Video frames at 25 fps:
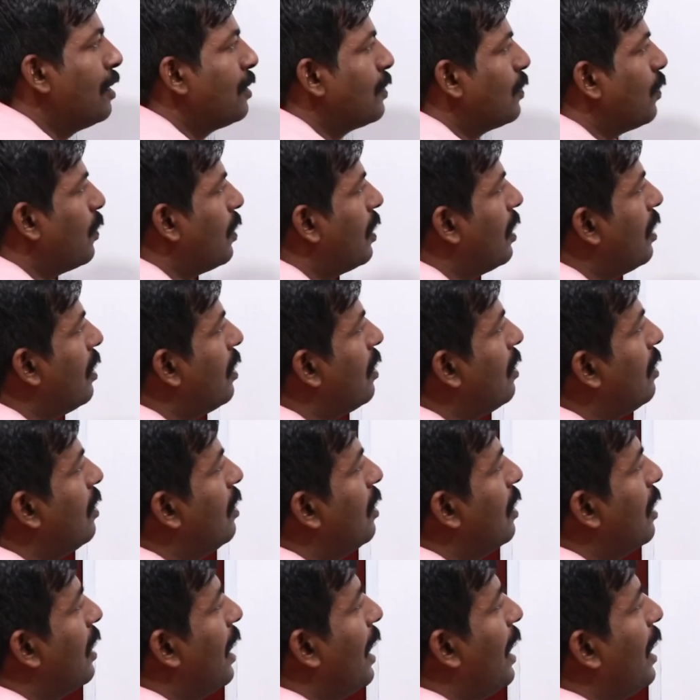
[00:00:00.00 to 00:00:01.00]
So here
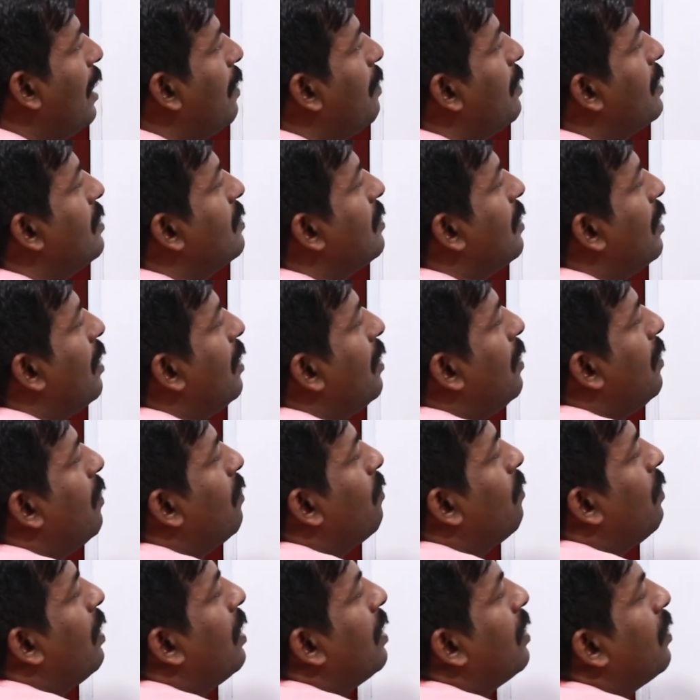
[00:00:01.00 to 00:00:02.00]
elements are
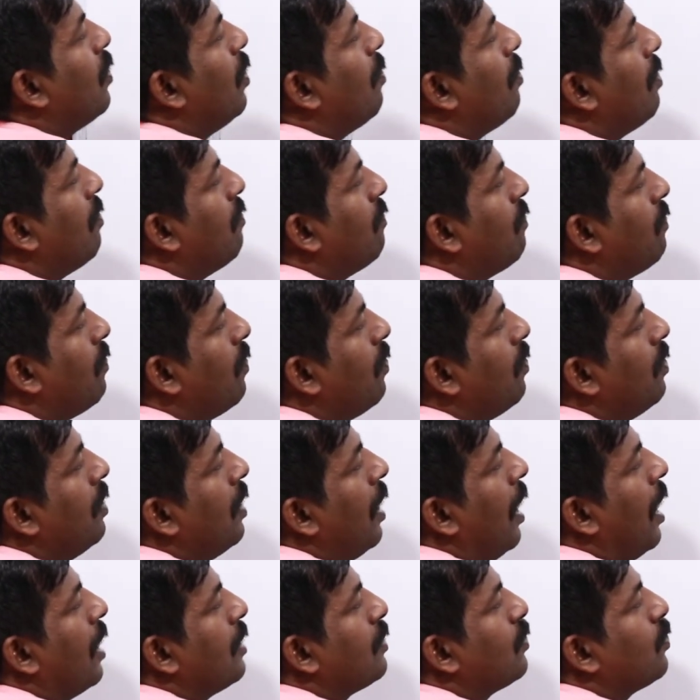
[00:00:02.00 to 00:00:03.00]
1,
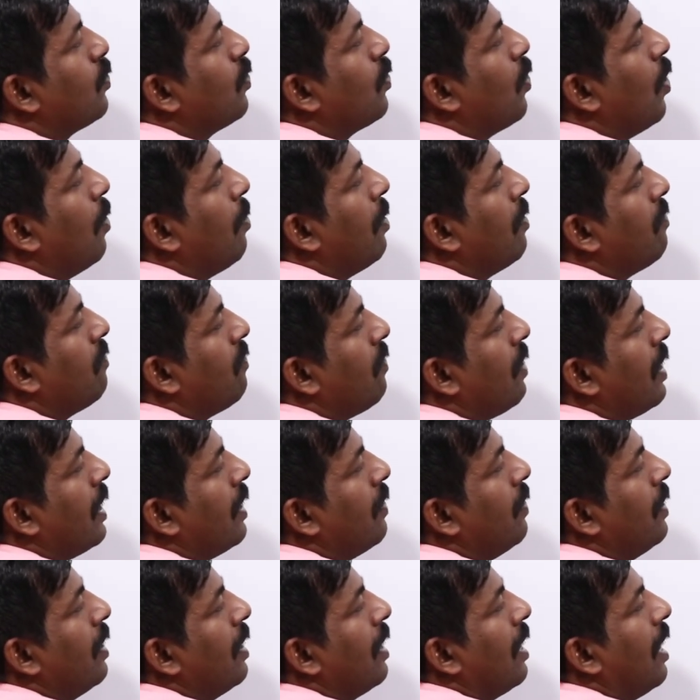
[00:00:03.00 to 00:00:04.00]
4, 2,
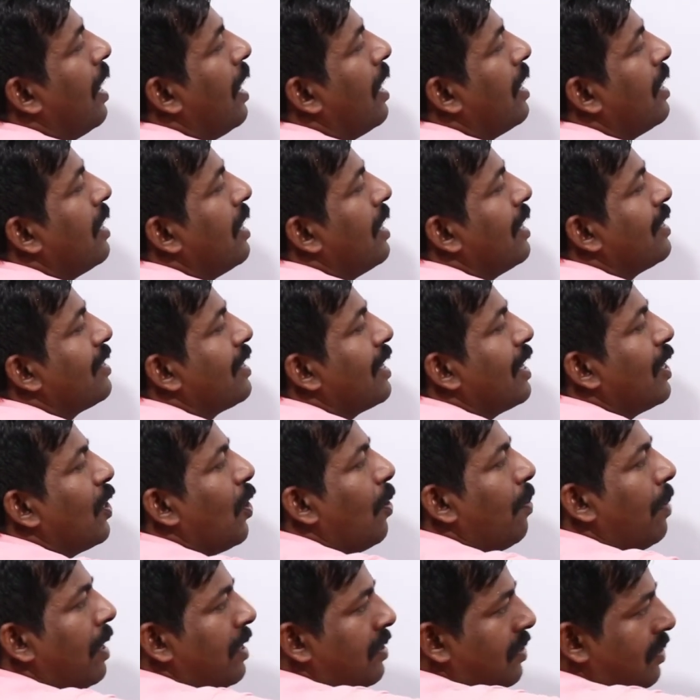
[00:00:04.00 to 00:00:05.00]
5 and
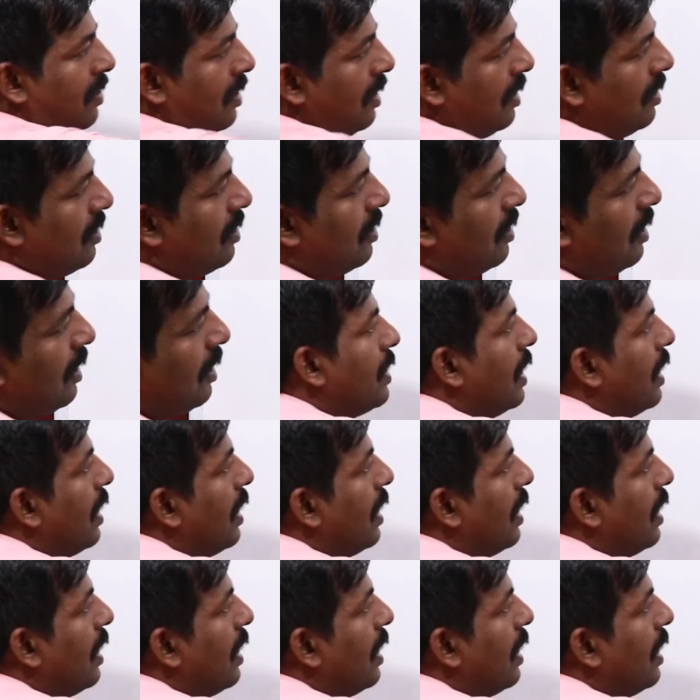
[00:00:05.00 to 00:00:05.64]
3, 6.